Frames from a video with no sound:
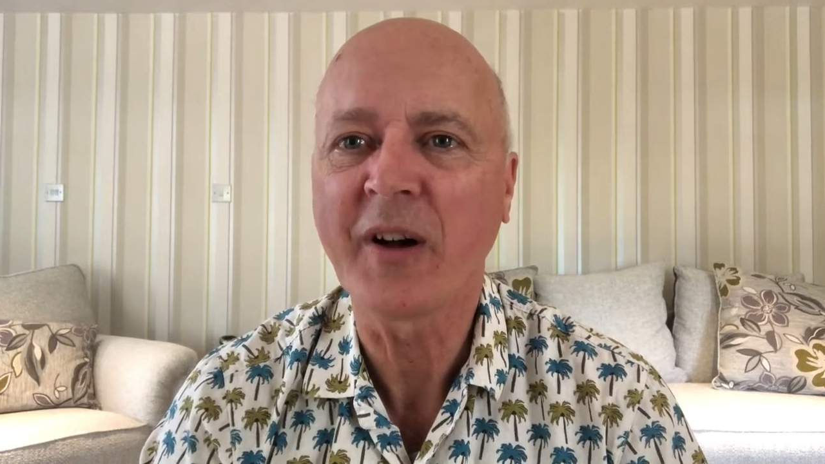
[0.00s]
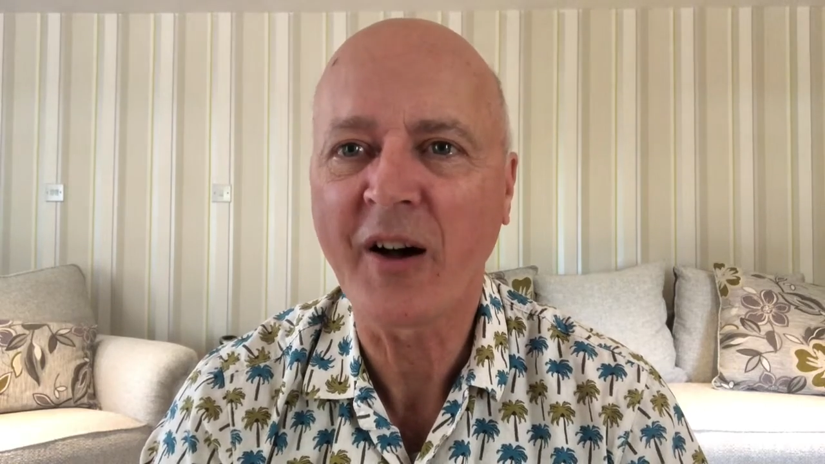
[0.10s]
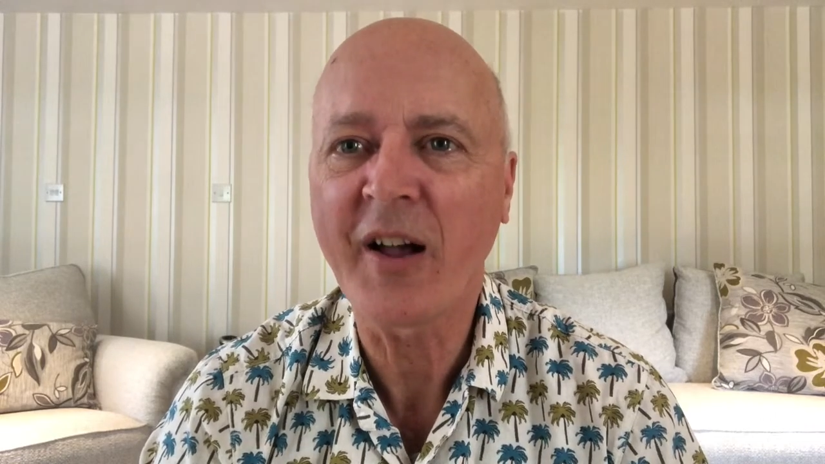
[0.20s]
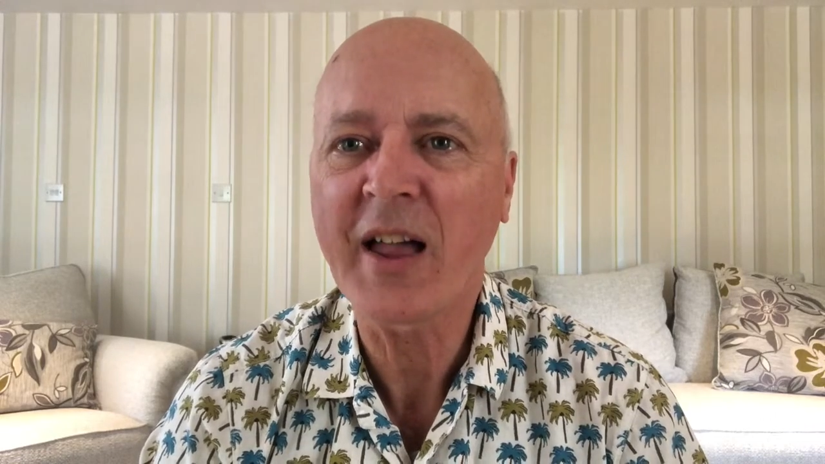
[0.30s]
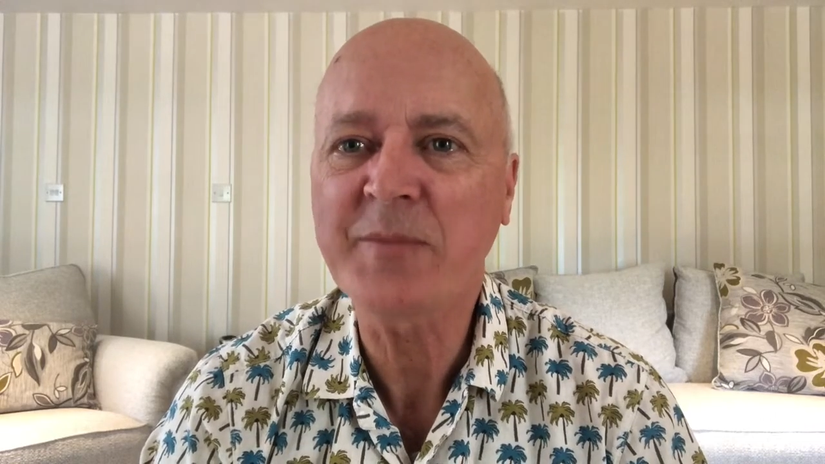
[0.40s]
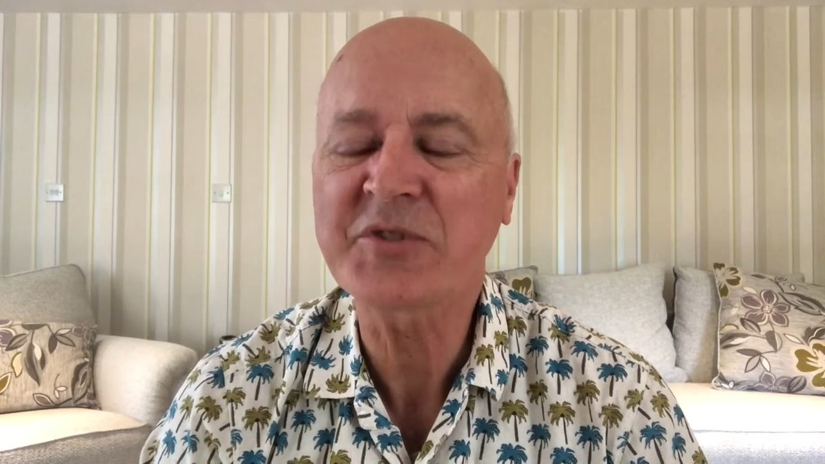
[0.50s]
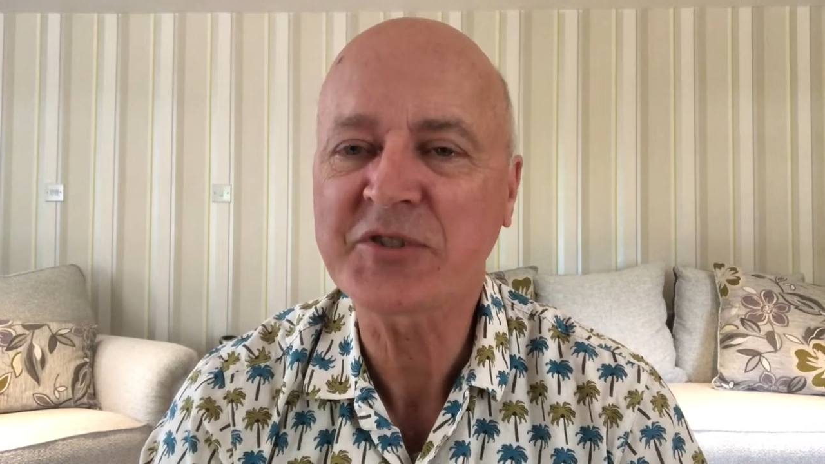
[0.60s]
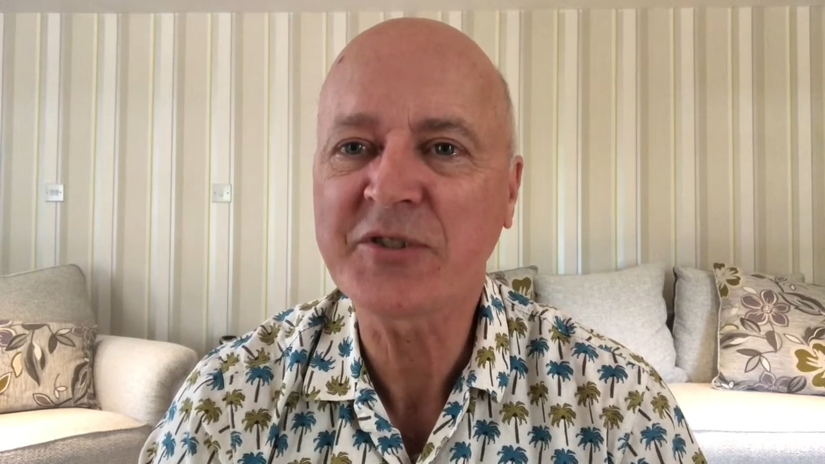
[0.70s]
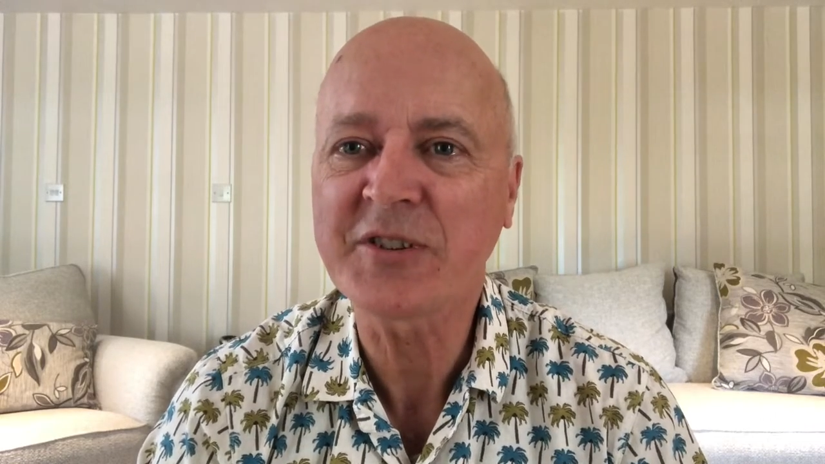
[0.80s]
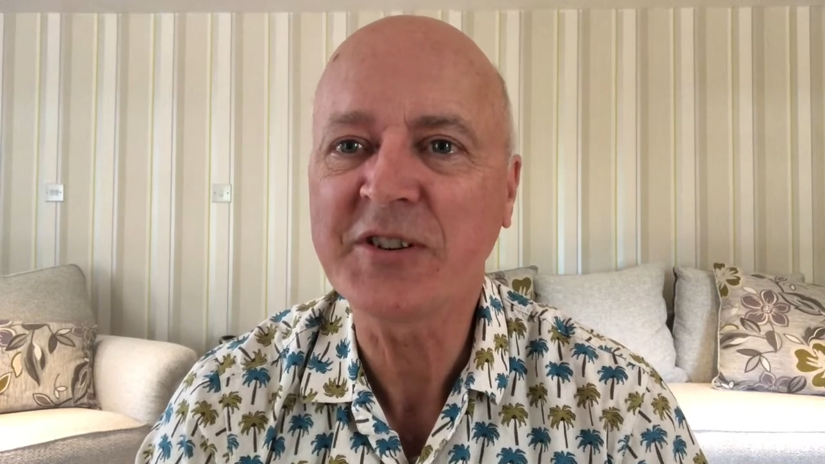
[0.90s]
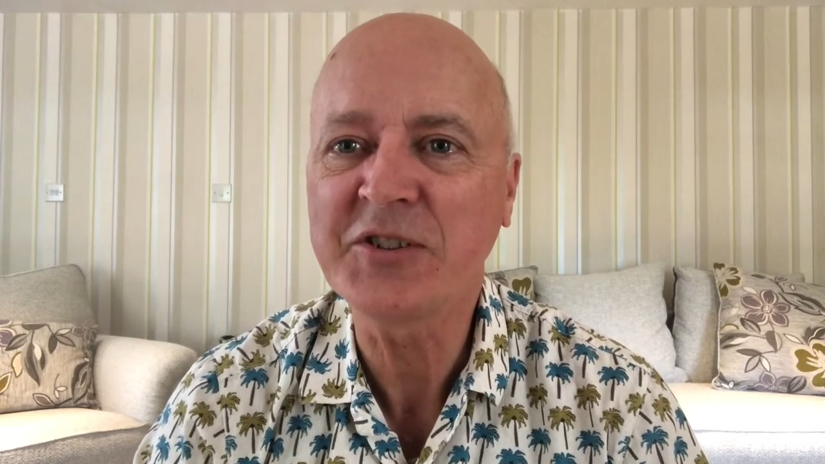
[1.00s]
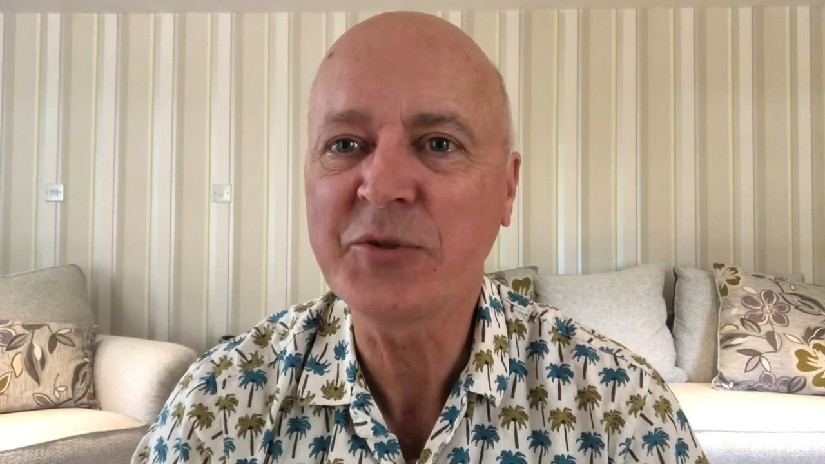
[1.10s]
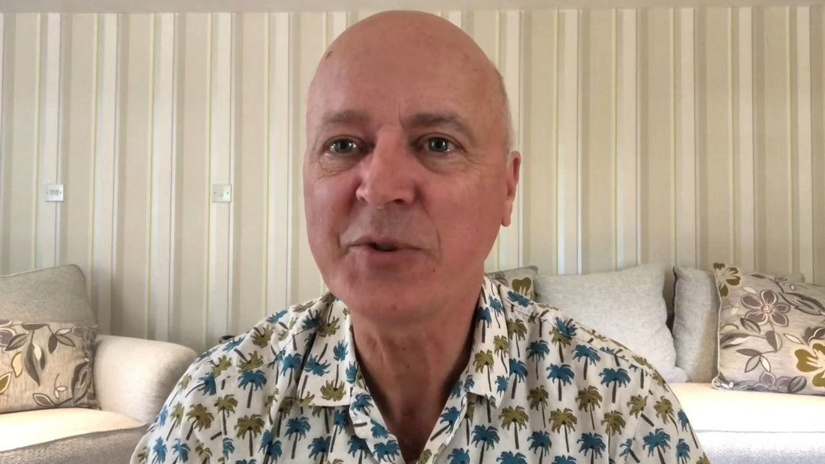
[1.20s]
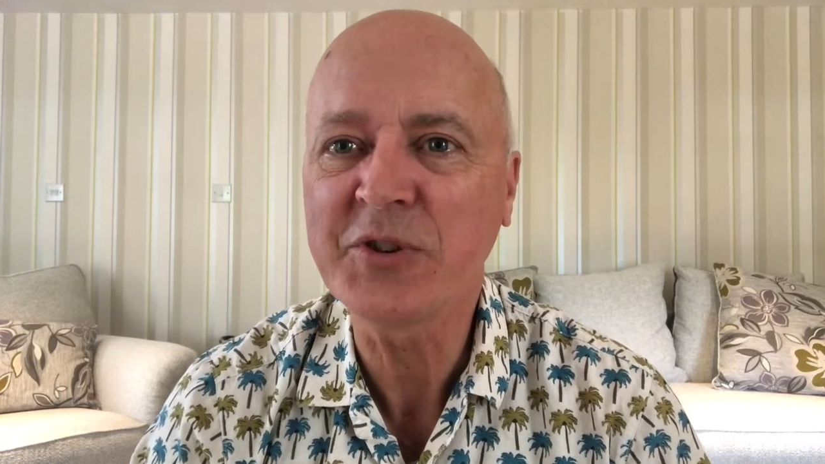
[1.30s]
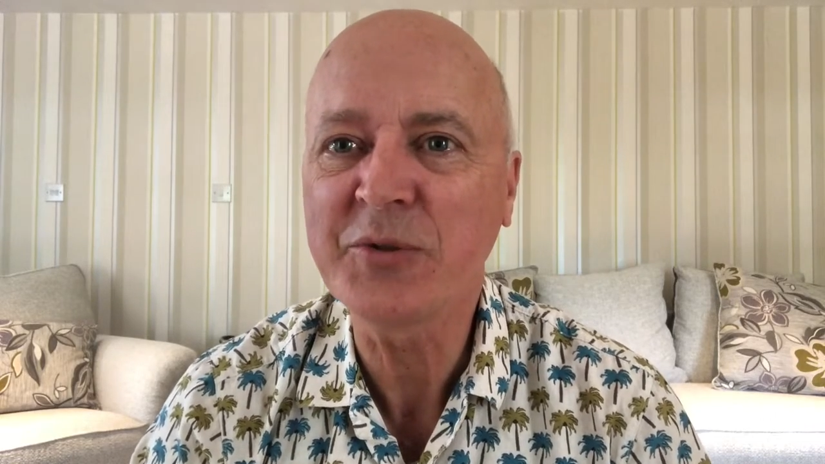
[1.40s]
I am certainly
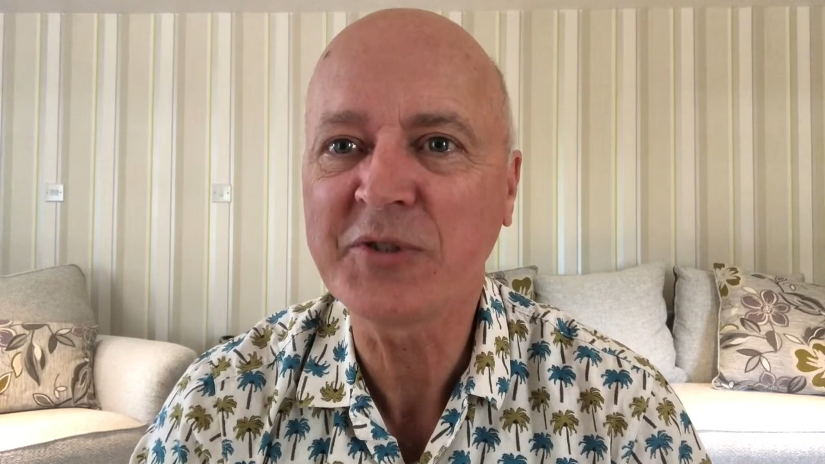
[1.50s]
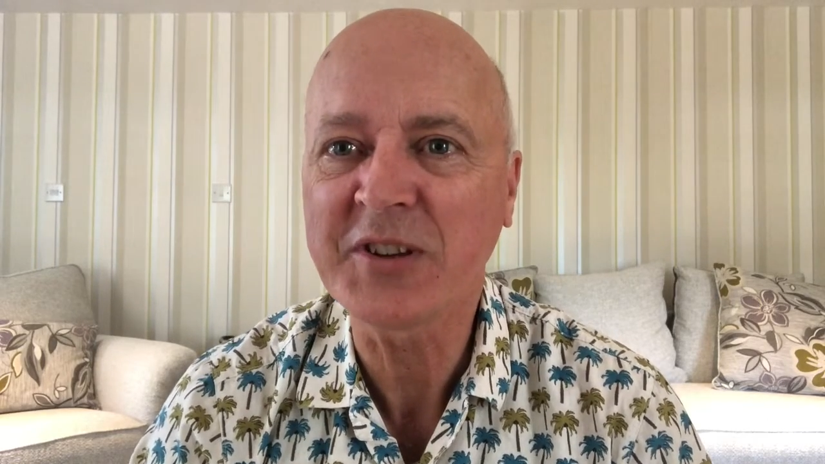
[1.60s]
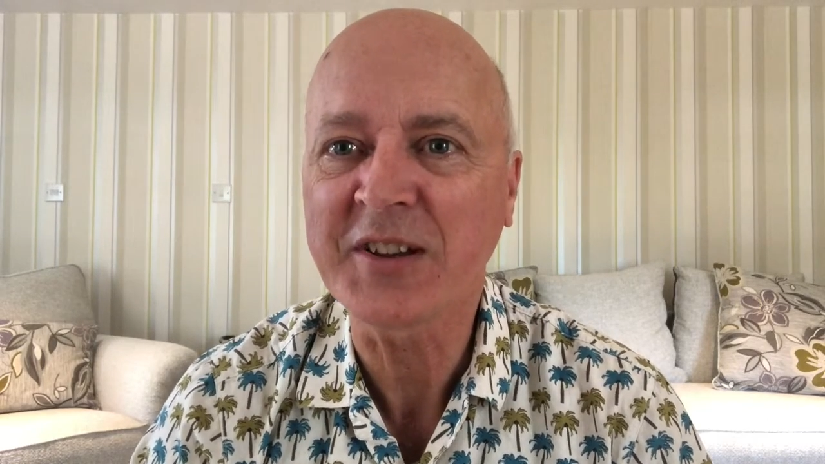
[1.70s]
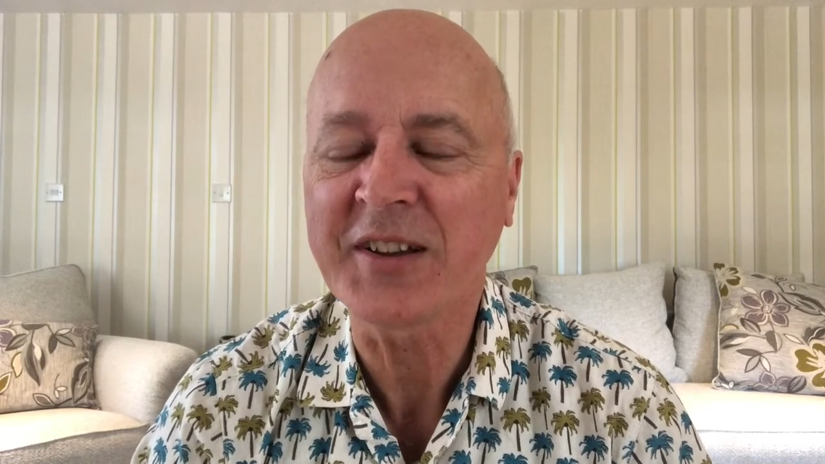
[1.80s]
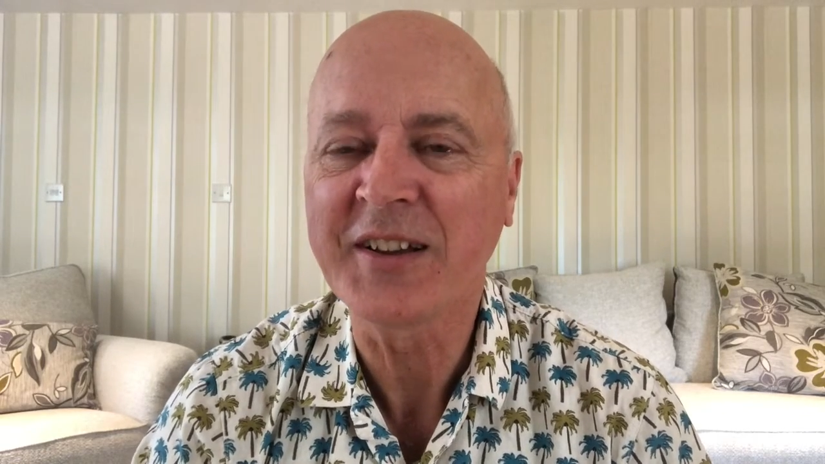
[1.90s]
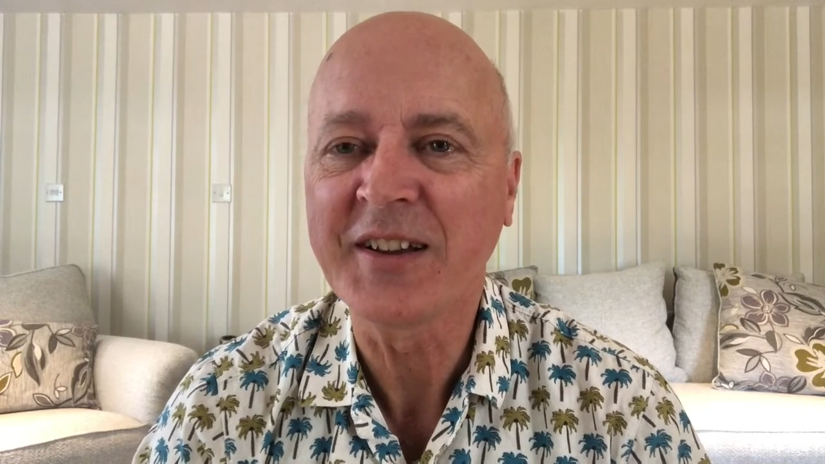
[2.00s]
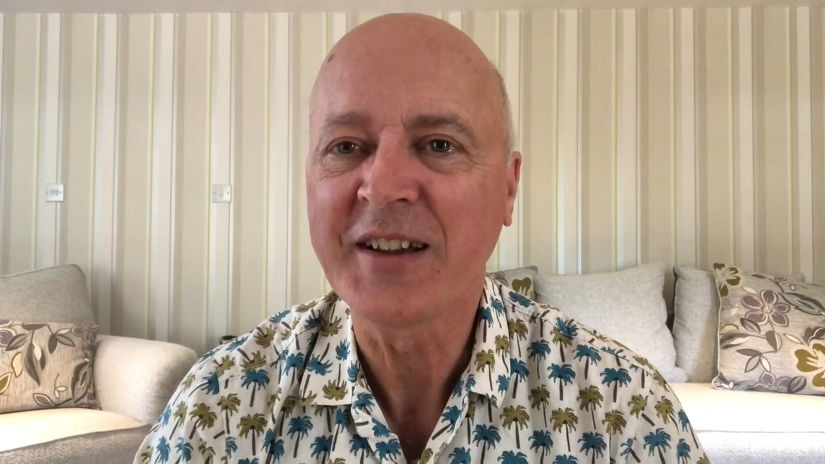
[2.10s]
do a new thing.